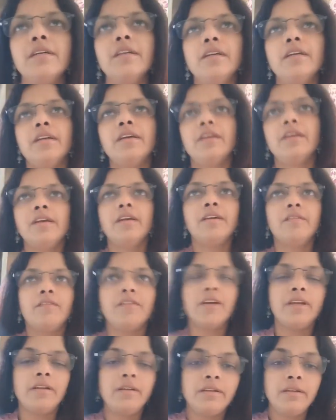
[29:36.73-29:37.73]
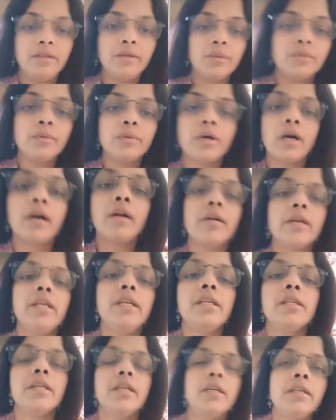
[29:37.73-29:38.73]
When you are eating,
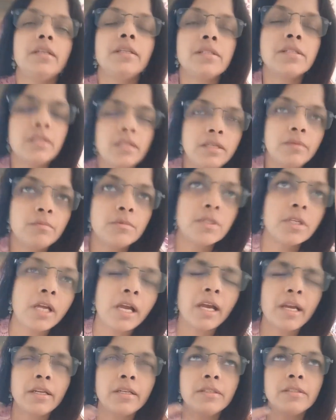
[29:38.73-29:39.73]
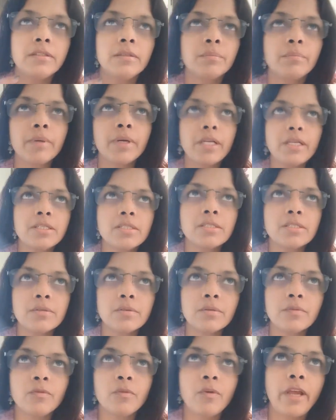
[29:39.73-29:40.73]
it seems that the best
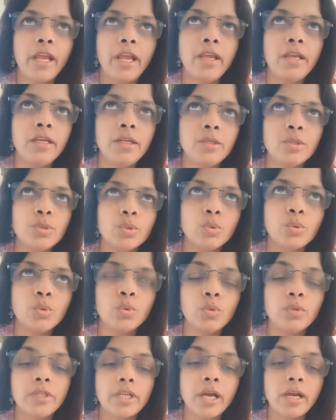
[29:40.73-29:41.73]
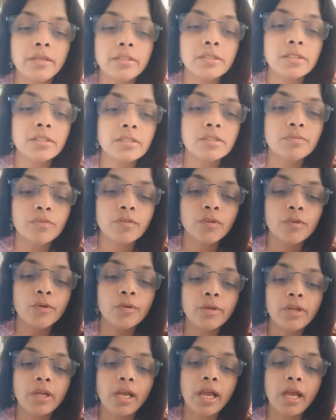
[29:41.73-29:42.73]
way to digest food
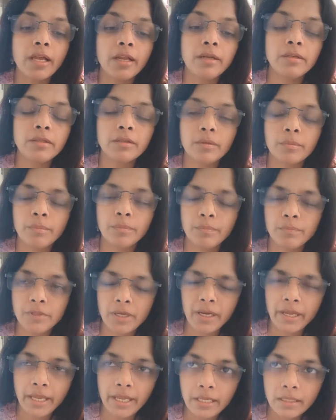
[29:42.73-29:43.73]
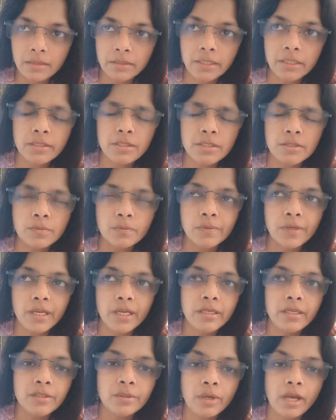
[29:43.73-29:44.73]
and the healthiest way to
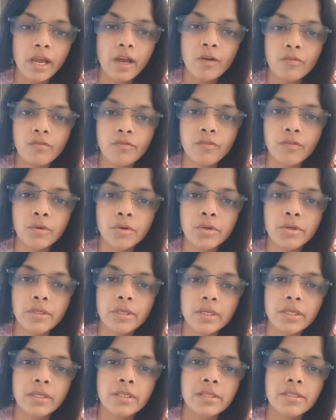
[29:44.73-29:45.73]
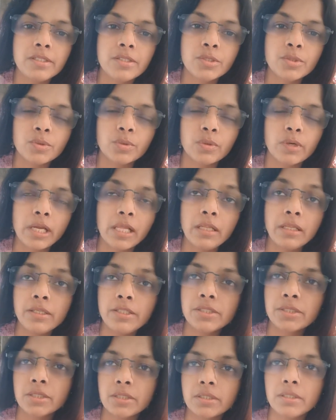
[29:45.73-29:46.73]
have food is to relish
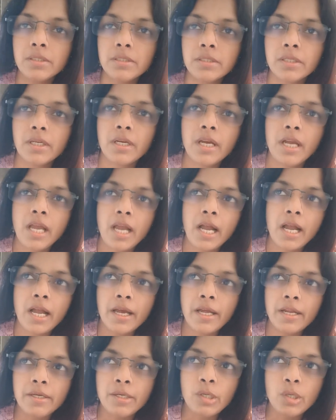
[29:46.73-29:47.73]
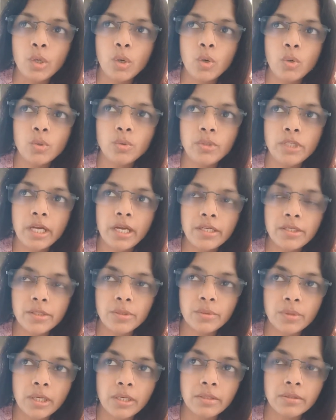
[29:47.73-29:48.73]
it and know that you are in
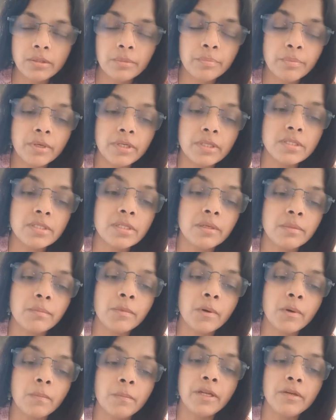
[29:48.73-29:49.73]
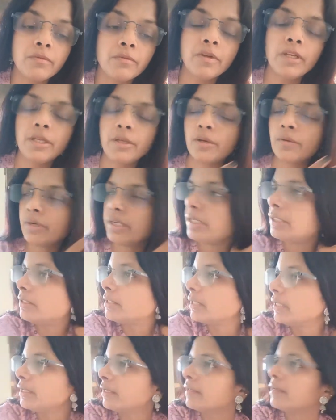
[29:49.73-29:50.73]
the present moment when you're eating.
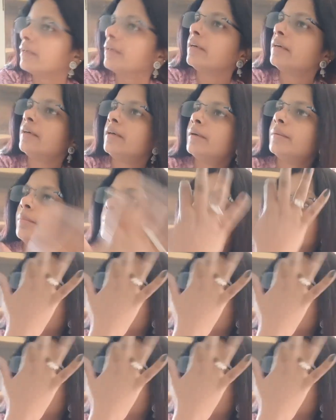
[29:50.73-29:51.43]
But